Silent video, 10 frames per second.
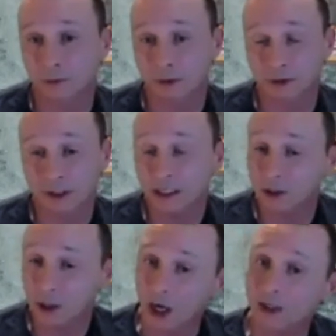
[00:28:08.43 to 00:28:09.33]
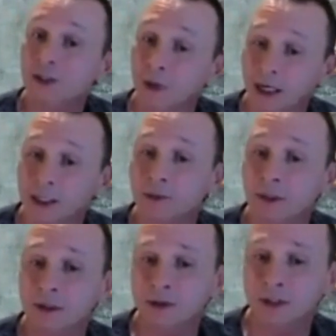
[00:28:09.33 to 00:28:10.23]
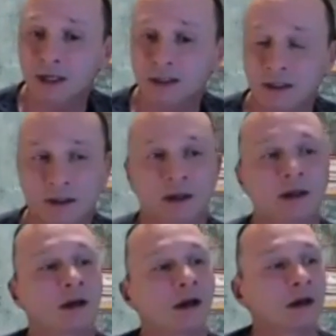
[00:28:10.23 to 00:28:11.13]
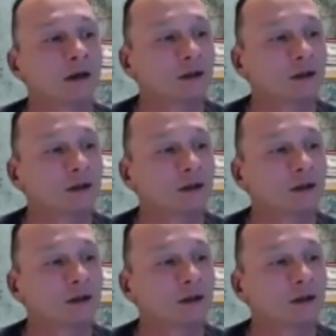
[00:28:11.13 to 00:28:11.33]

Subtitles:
observability and cost management use cases.